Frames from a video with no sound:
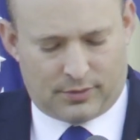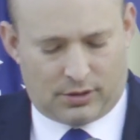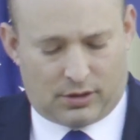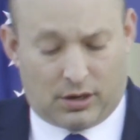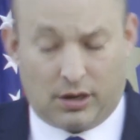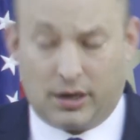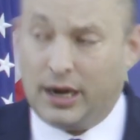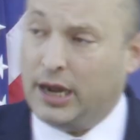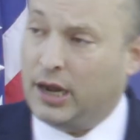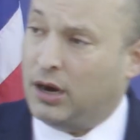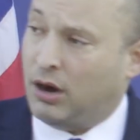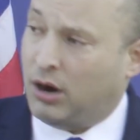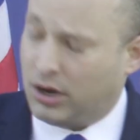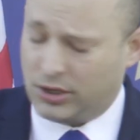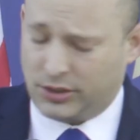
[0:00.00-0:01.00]
Our
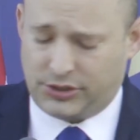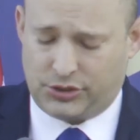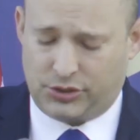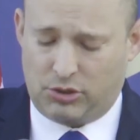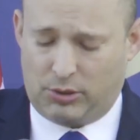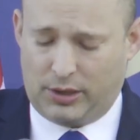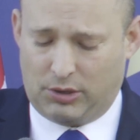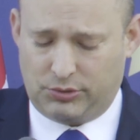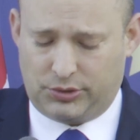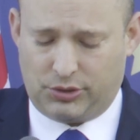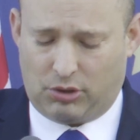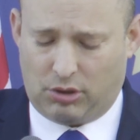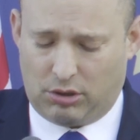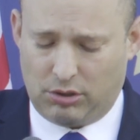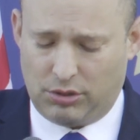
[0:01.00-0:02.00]
hearts go out to
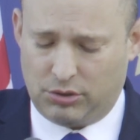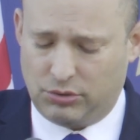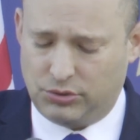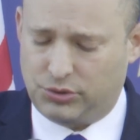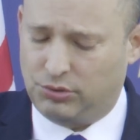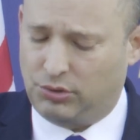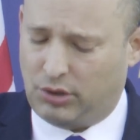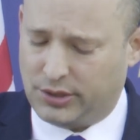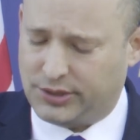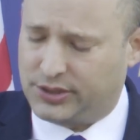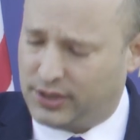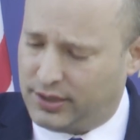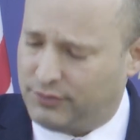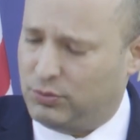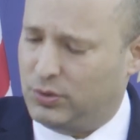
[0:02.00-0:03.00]
all those who
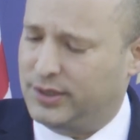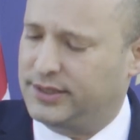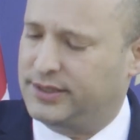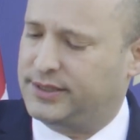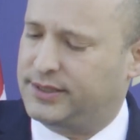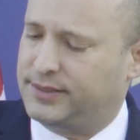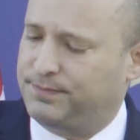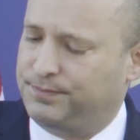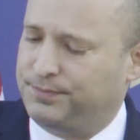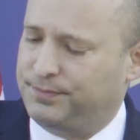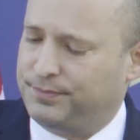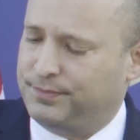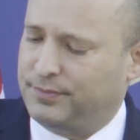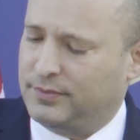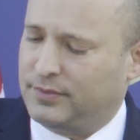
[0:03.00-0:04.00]
lost loved ones
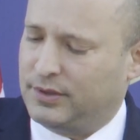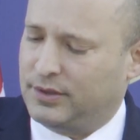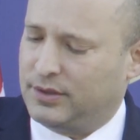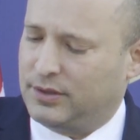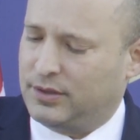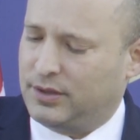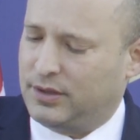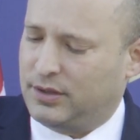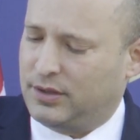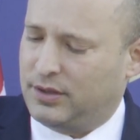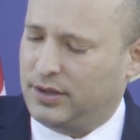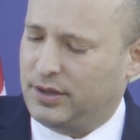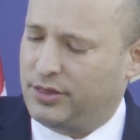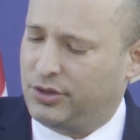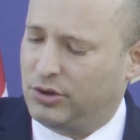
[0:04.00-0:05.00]

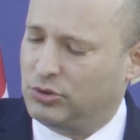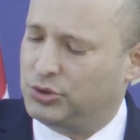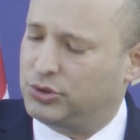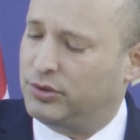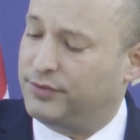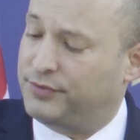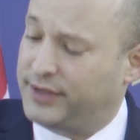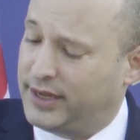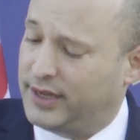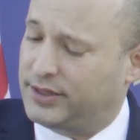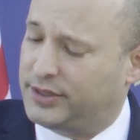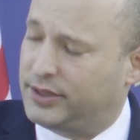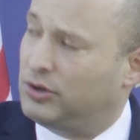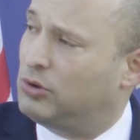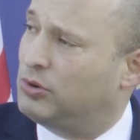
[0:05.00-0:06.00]
and those who have
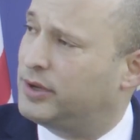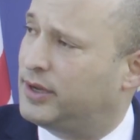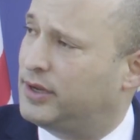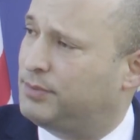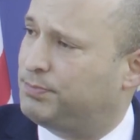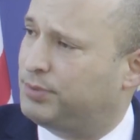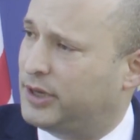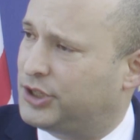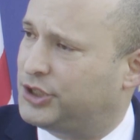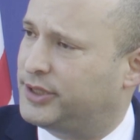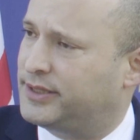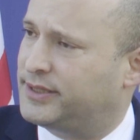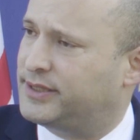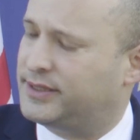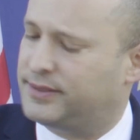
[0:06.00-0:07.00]
yet to locate
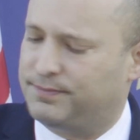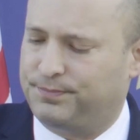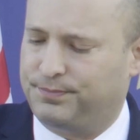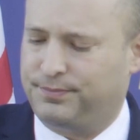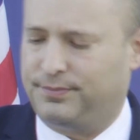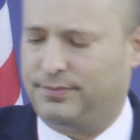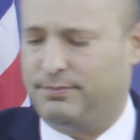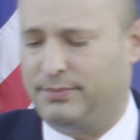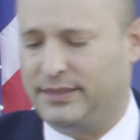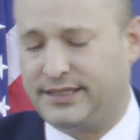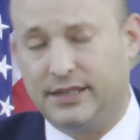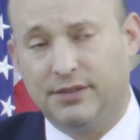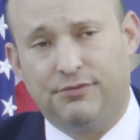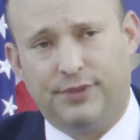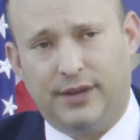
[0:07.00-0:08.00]
precious
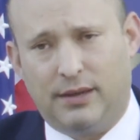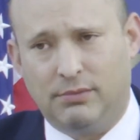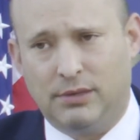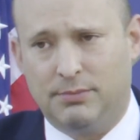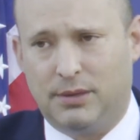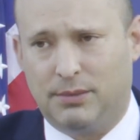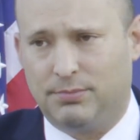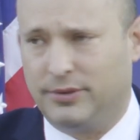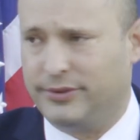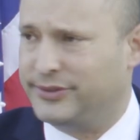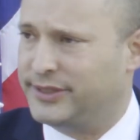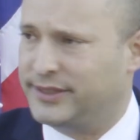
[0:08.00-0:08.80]
missing family members.